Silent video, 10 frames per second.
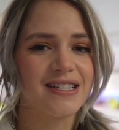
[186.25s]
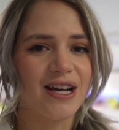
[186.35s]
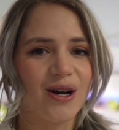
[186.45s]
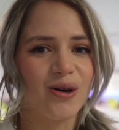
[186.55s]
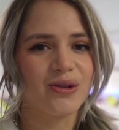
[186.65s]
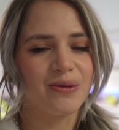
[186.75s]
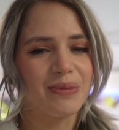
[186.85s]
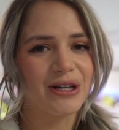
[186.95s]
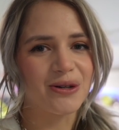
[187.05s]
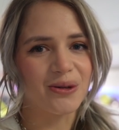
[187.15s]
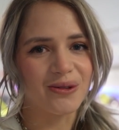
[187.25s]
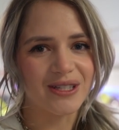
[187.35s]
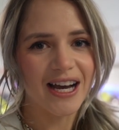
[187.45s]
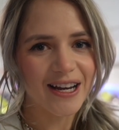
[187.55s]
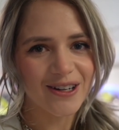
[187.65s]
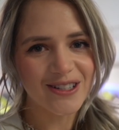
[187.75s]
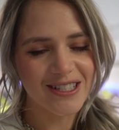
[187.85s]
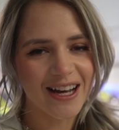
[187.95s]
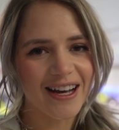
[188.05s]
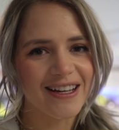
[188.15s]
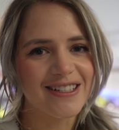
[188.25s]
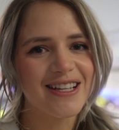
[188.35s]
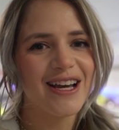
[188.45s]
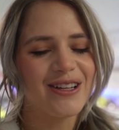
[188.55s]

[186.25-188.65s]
out the Big Girl tire size,